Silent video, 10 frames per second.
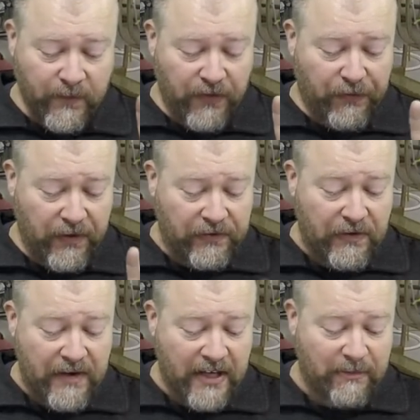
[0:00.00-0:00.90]
so this
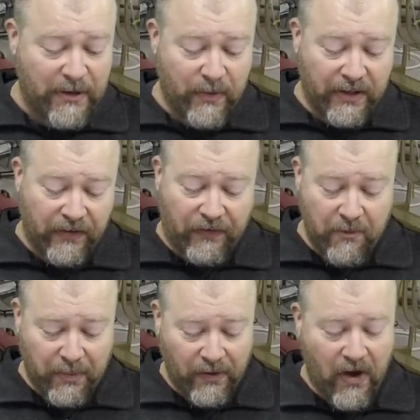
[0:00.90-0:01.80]
turned out to be really
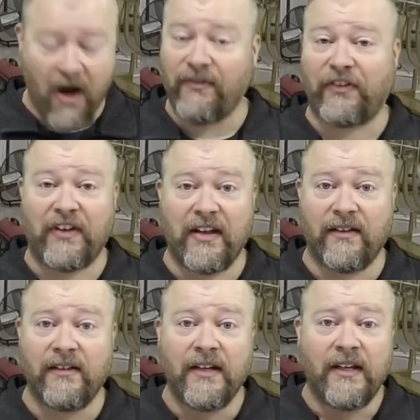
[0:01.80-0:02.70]
simple.
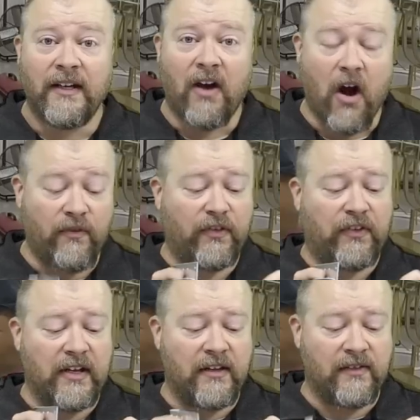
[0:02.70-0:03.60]

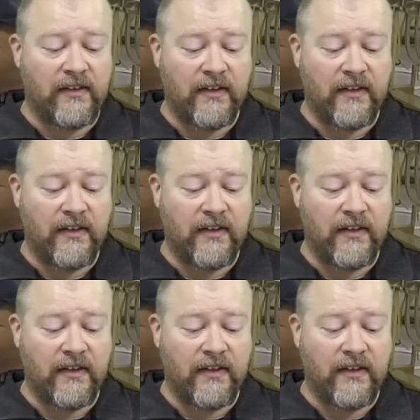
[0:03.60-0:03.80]
Harvesting